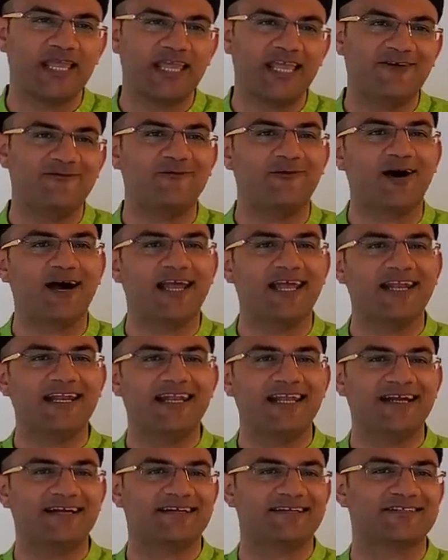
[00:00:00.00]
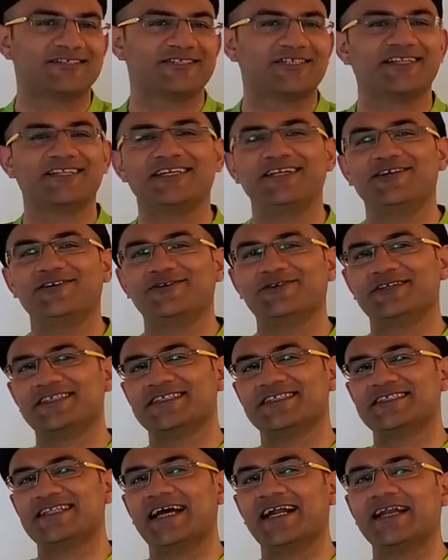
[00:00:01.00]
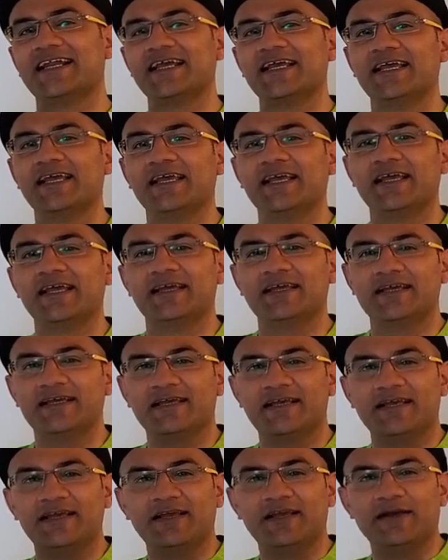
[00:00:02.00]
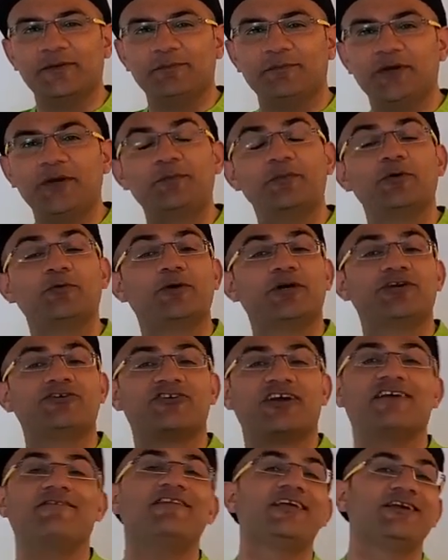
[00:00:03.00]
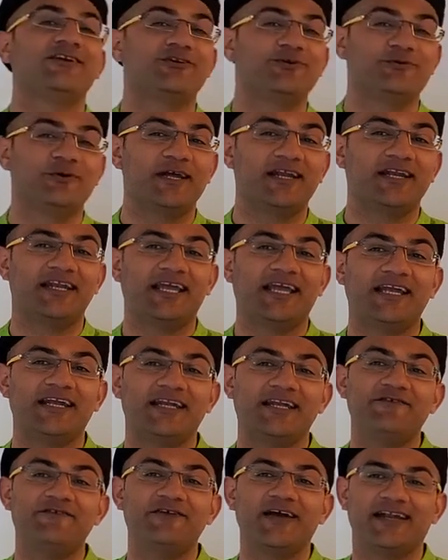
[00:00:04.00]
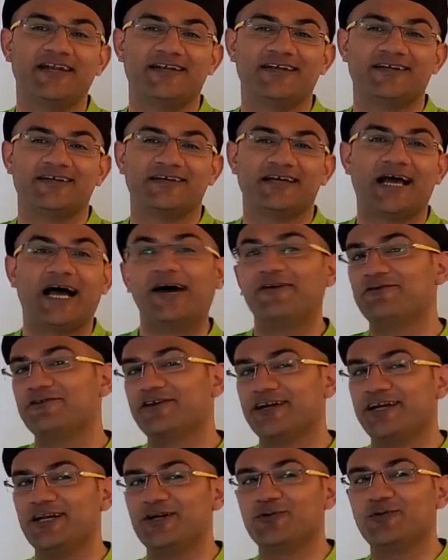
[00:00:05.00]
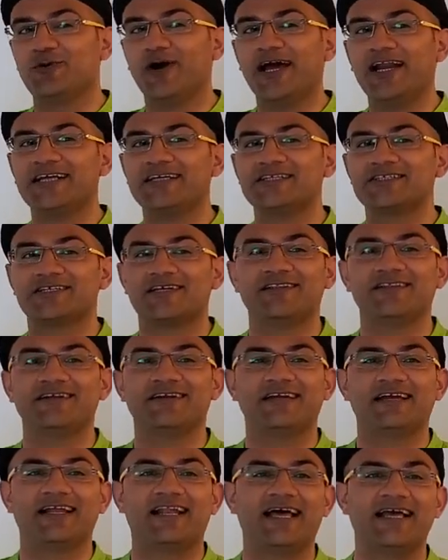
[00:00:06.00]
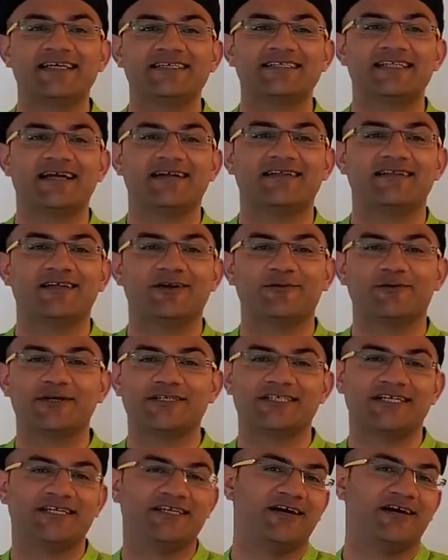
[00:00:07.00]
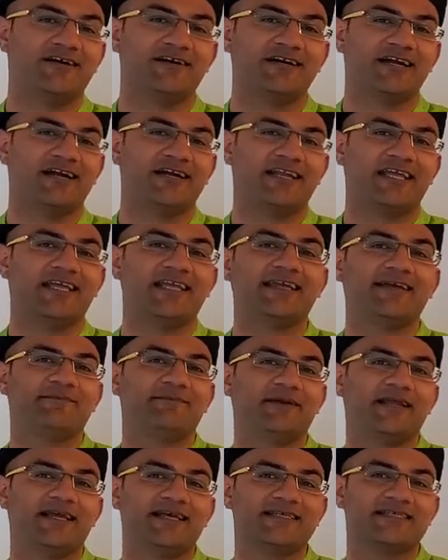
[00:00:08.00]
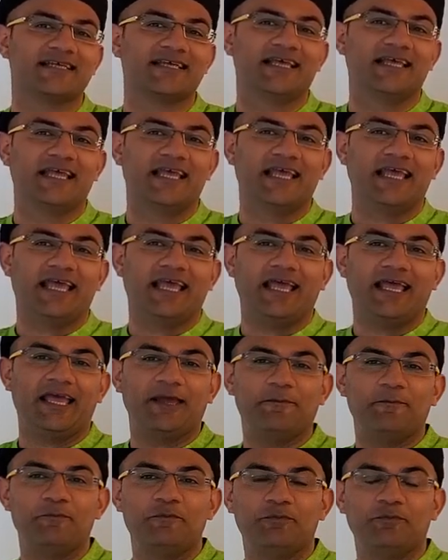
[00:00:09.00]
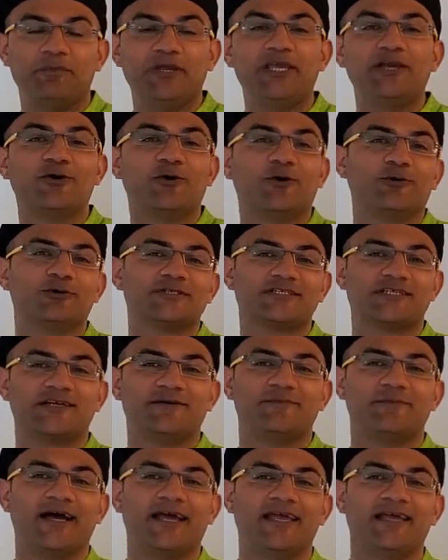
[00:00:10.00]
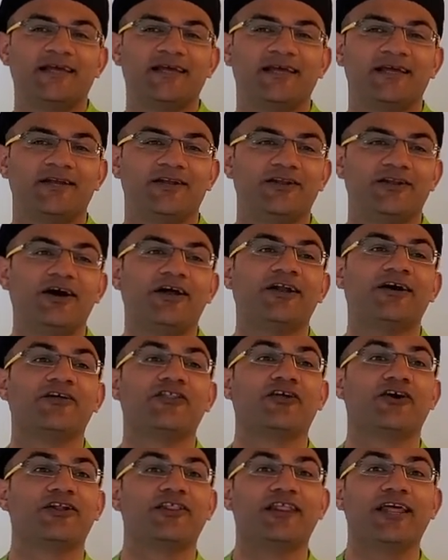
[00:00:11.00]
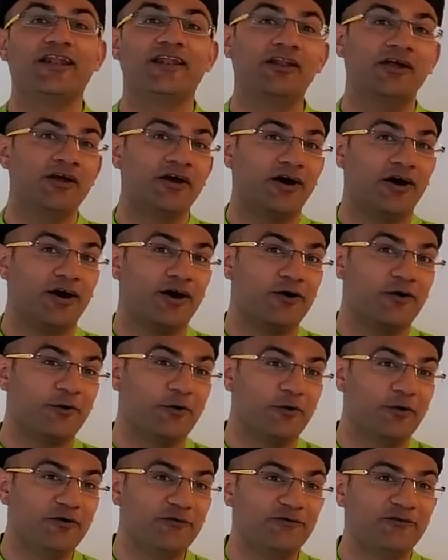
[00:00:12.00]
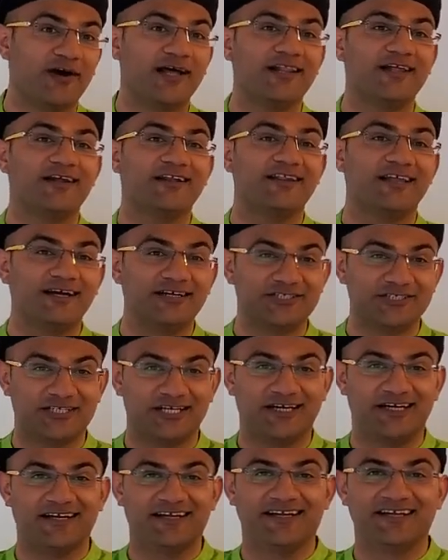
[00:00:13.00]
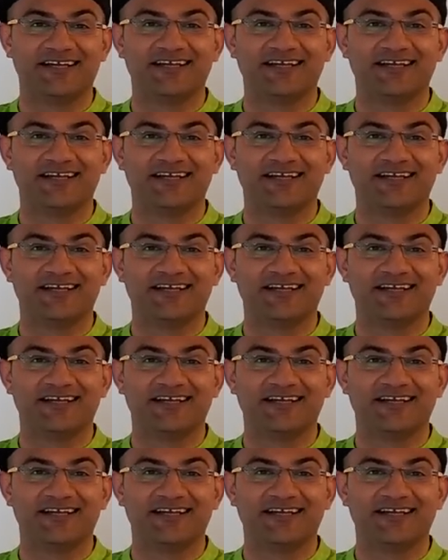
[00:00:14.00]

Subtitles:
A while later, Sati noticed that people were traveling to an event. After inquiring, Sati realized that there was a yagna taking place and being hosted by none other than her own father Daksha.